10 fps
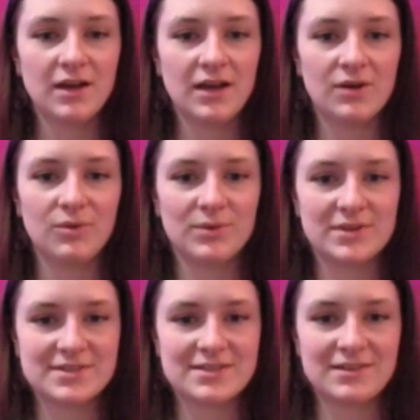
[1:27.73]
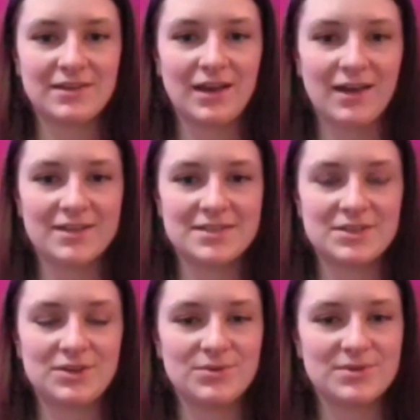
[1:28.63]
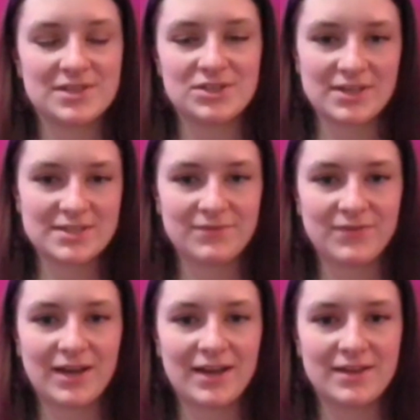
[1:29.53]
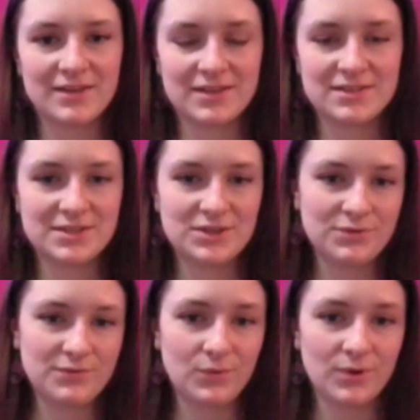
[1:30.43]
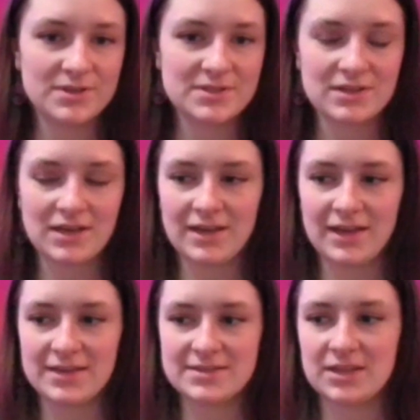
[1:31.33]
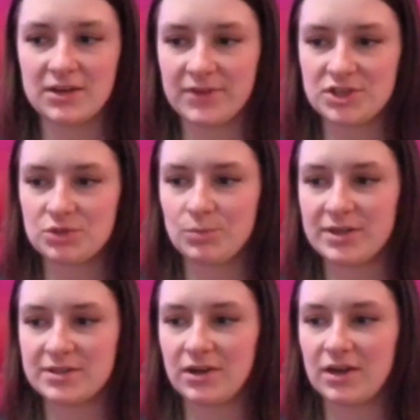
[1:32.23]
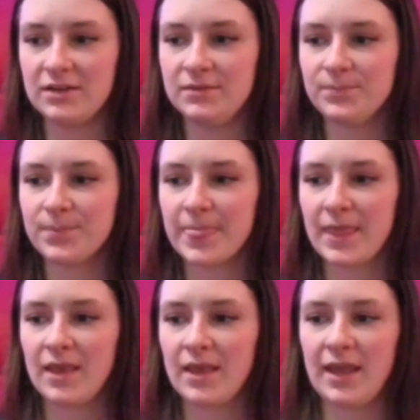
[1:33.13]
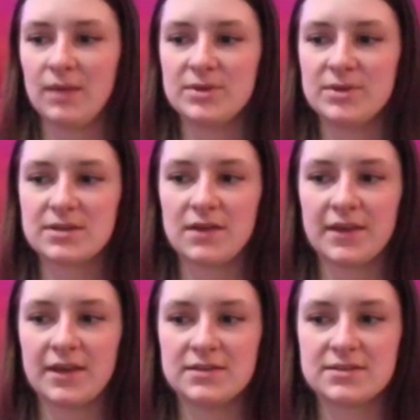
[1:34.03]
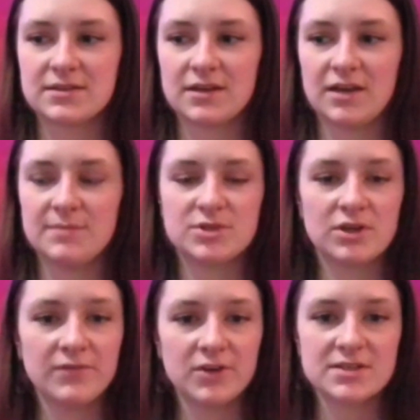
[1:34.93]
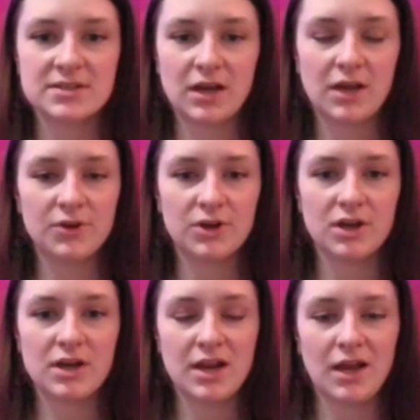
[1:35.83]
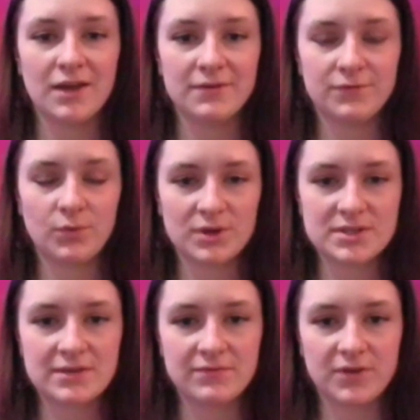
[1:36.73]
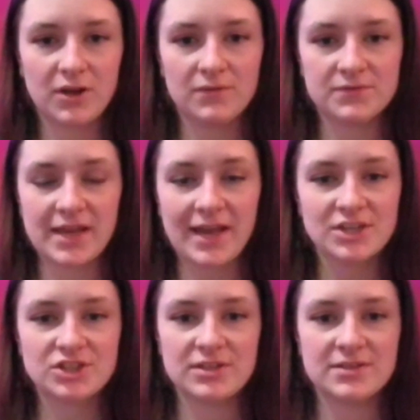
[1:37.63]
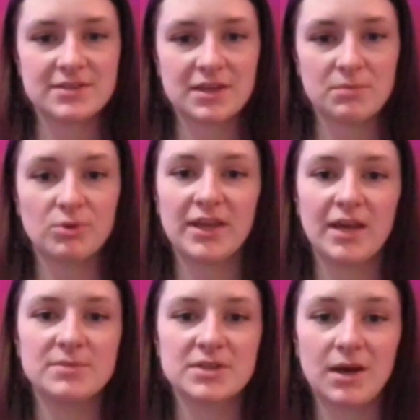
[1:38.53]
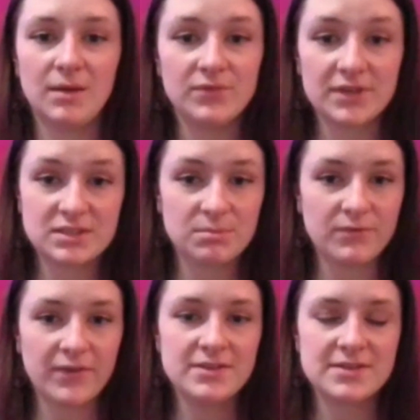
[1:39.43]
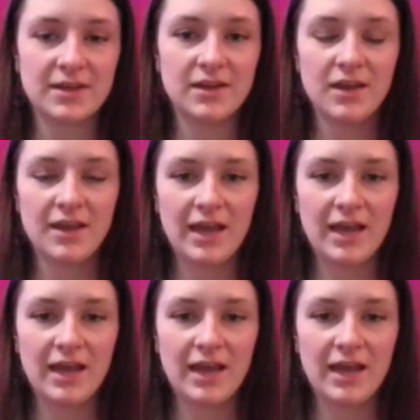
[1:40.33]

was not used to justify continued force as the intervention went on. And we saw that observers and other non-force involved actions can preempt conflict to prevent it.